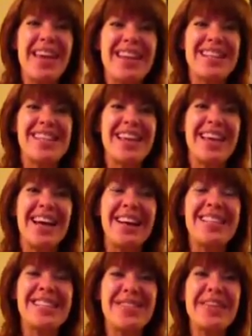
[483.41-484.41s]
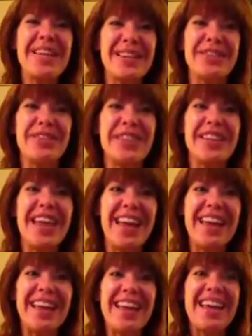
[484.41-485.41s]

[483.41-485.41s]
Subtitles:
It's like, let's see what I can do today.